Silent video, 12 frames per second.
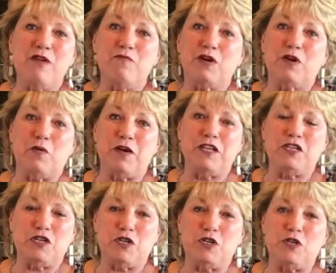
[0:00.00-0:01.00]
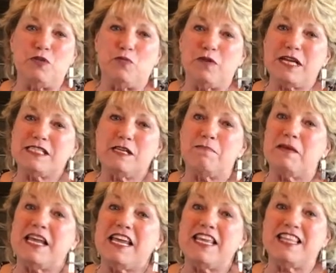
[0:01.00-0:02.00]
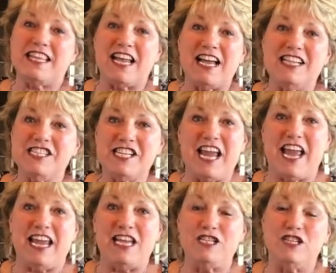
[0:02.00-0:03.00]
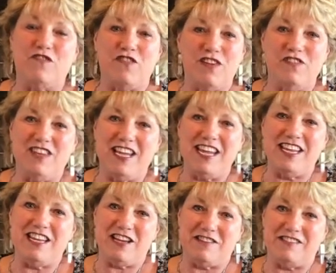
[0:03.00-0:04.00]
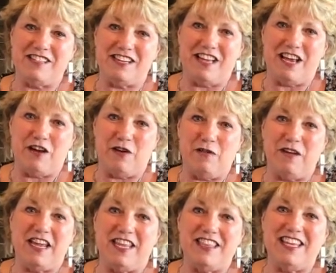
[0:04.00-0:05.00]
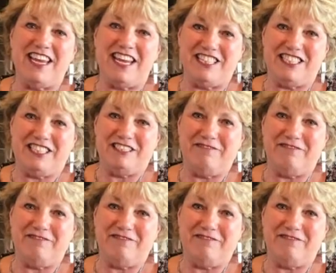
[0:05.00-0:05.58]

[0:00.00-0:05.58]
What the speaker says: we're going to do the recipe that I changed 15 years ago in the kitchen.